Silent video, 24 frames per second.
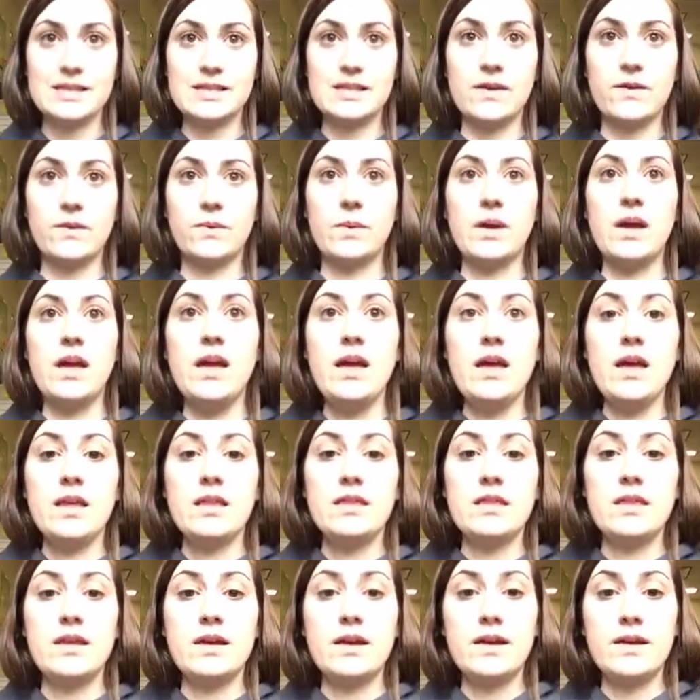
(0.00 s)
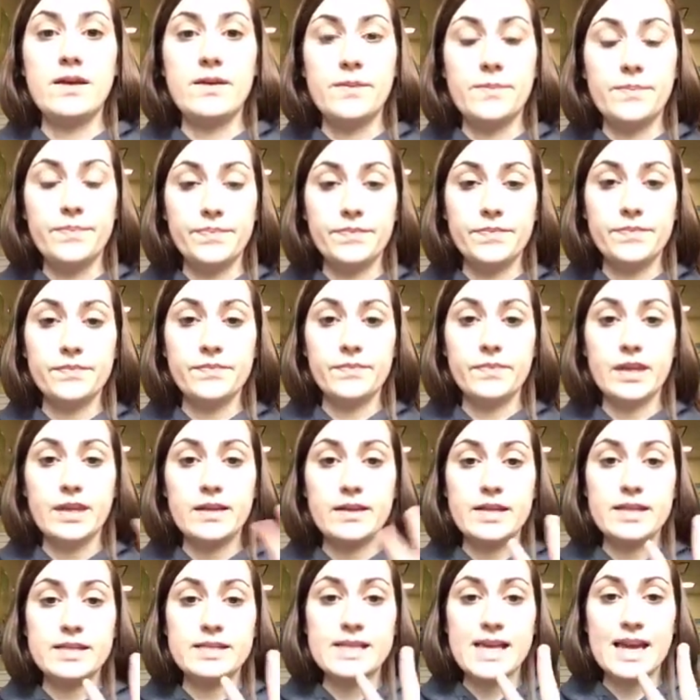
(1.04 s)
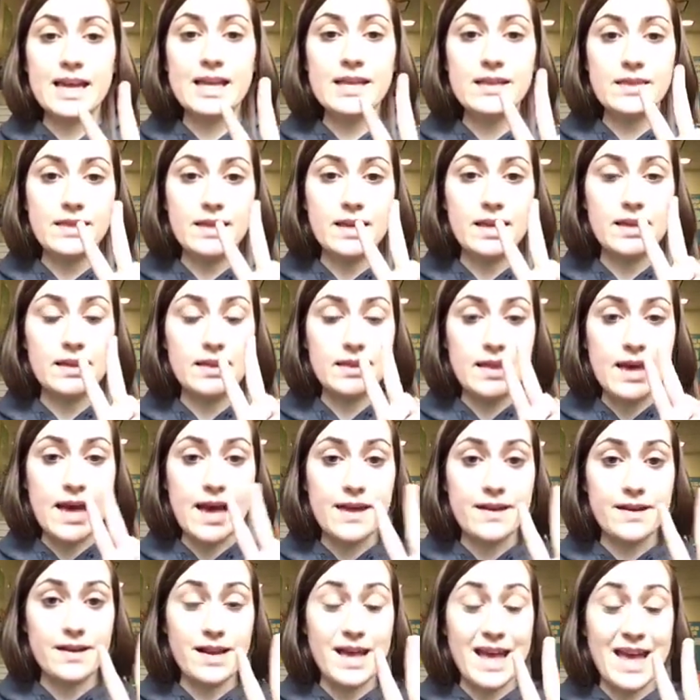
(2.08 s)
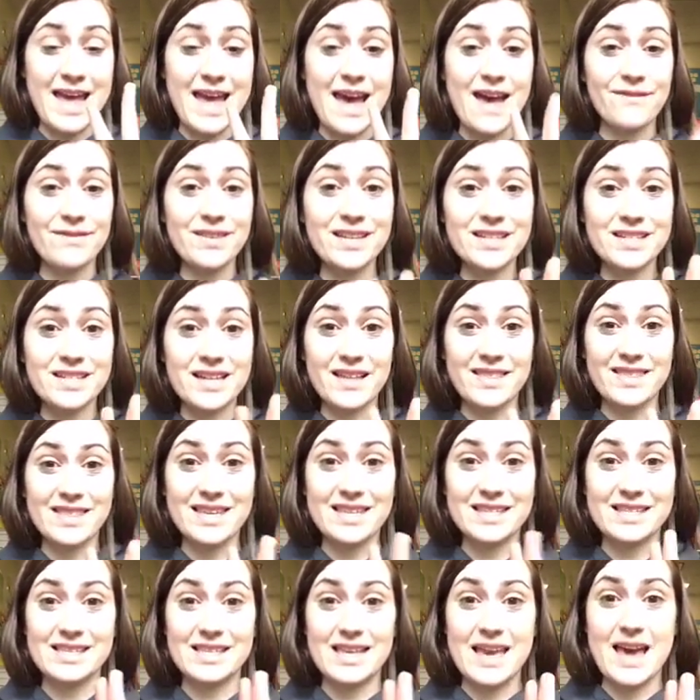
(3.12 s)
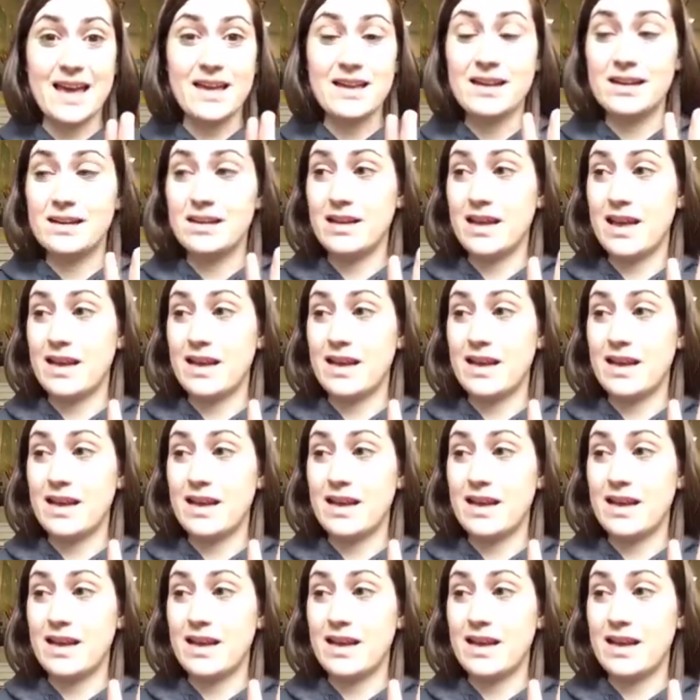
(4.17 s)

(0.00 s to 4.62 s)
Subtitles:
So the second thing that I haven't done this yet,